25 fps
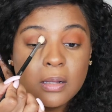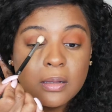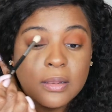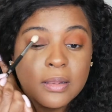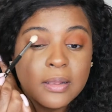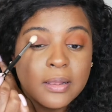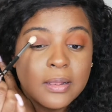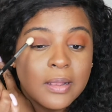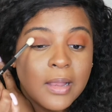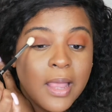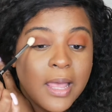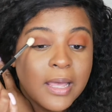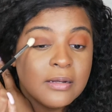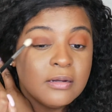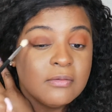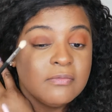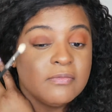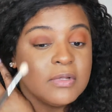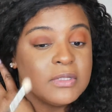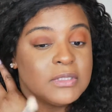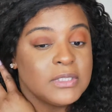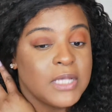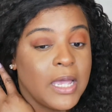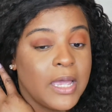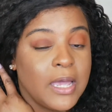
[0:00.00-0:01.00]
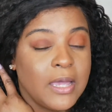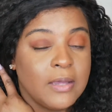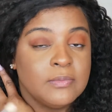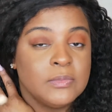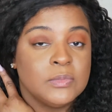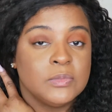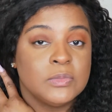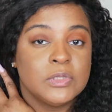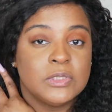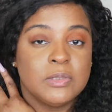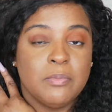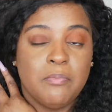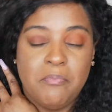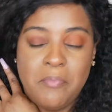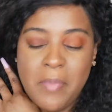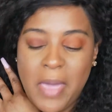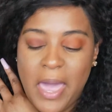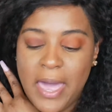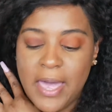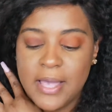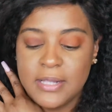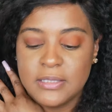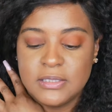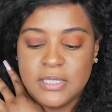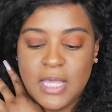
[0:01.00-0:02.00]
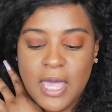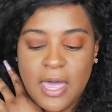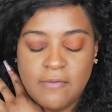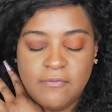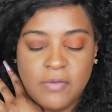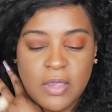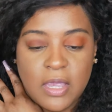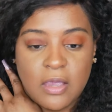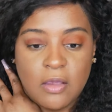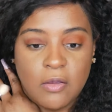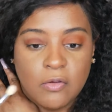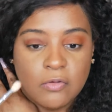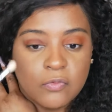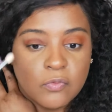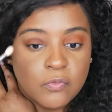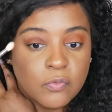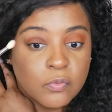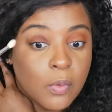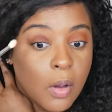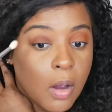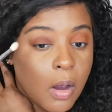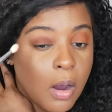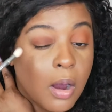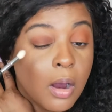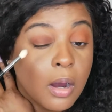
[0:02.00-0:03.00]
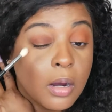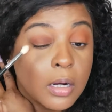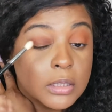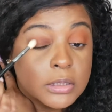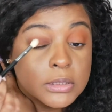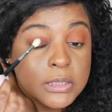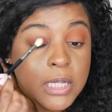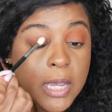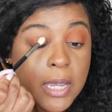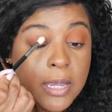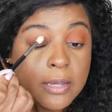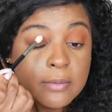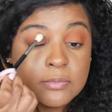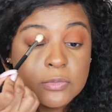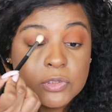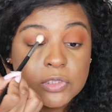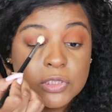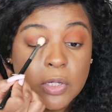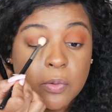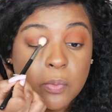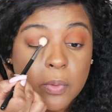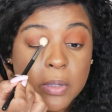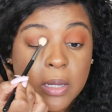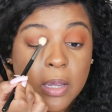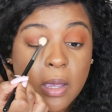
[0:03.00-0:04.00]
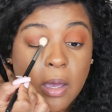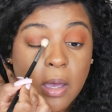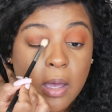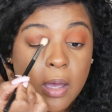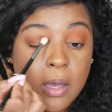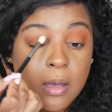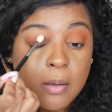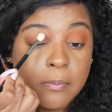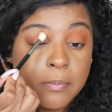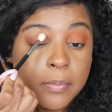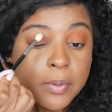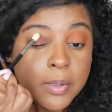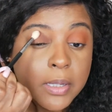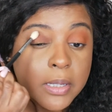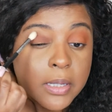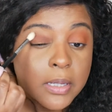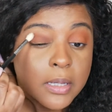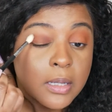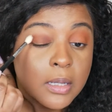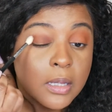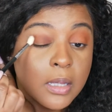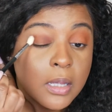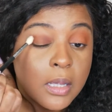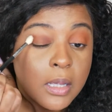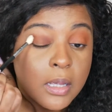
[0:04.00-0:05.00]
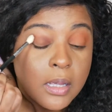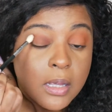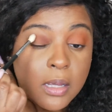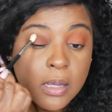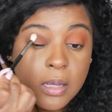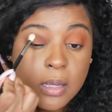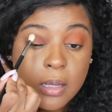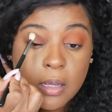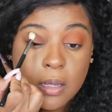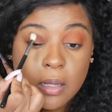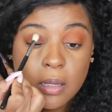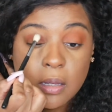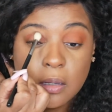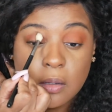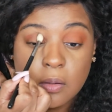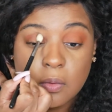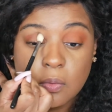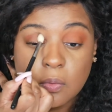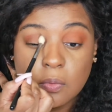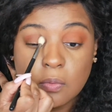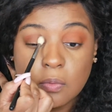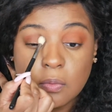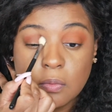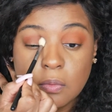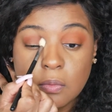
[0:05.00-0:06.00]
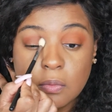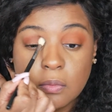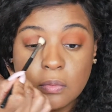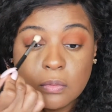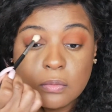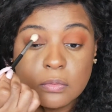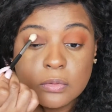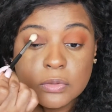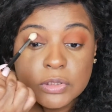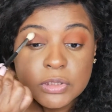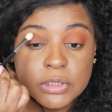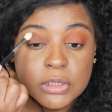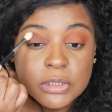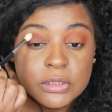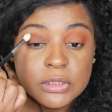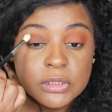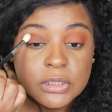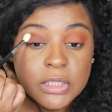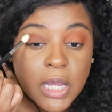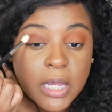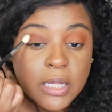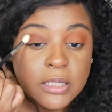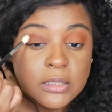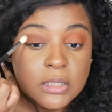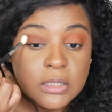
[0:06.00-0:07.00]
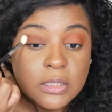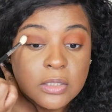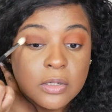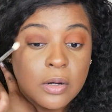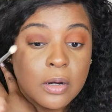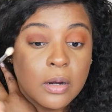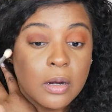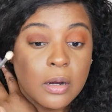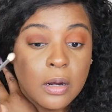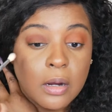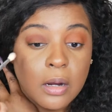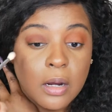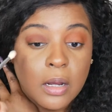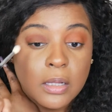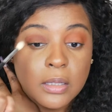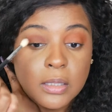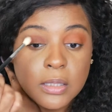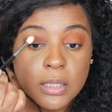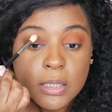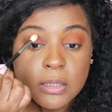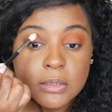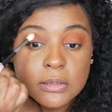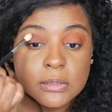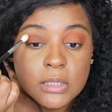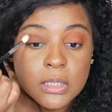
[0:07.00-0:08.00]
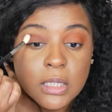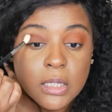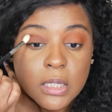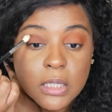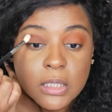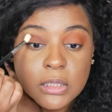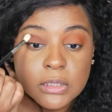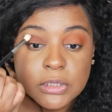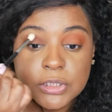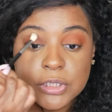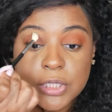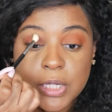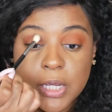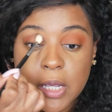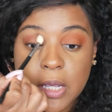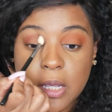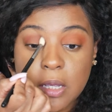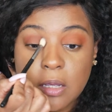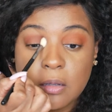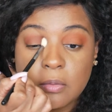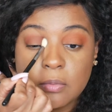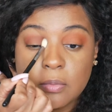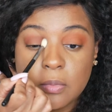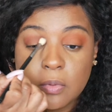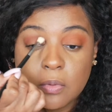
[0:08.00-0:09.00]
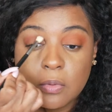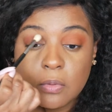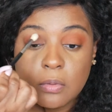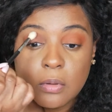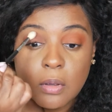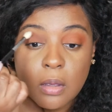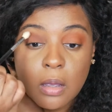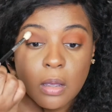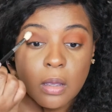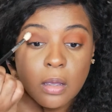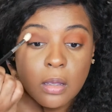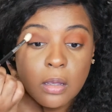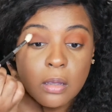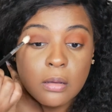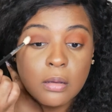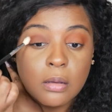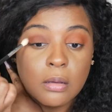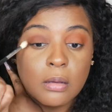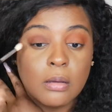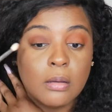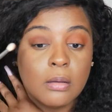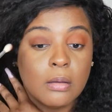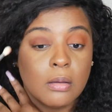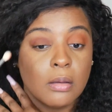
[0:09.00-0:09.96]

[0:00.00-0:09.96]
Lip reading: lot of the times mattes have a hard time showing up, but oh, she checked in early to her job. Oh,